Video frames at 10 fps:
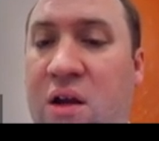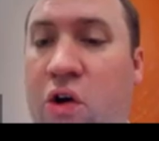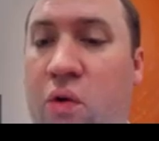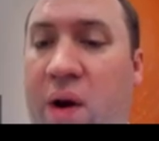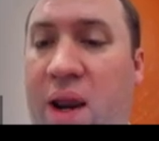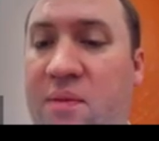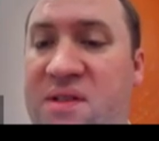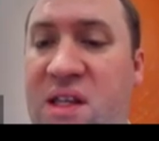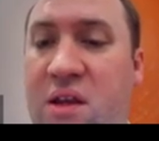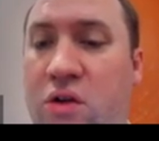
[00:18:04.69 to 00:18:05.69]

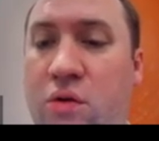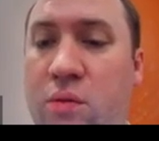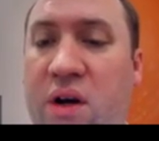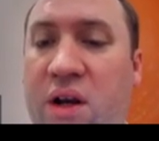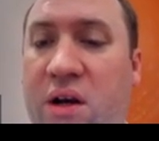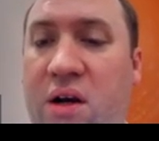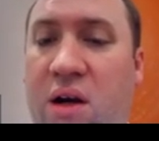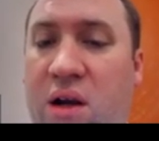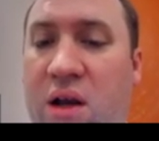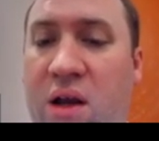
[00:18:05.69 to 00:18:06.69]
grams in the
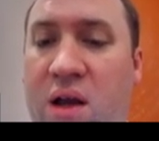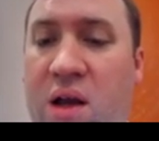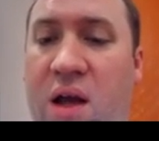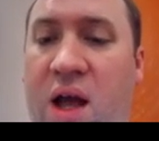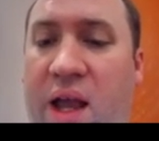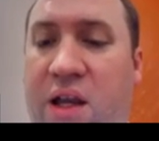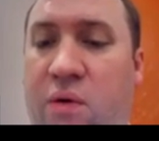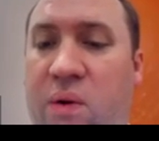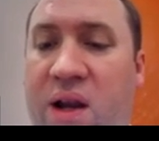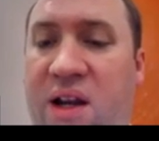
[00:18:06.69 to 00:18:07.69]
numerator, I can
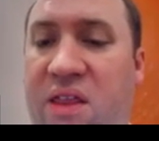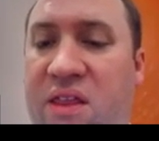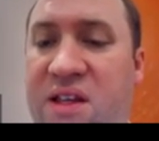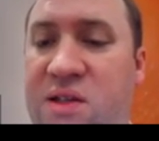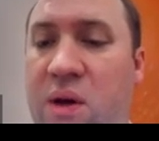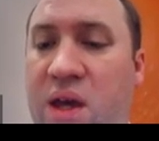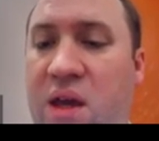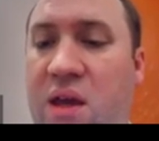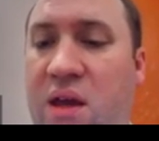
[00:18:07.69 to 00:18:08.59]
write it this way.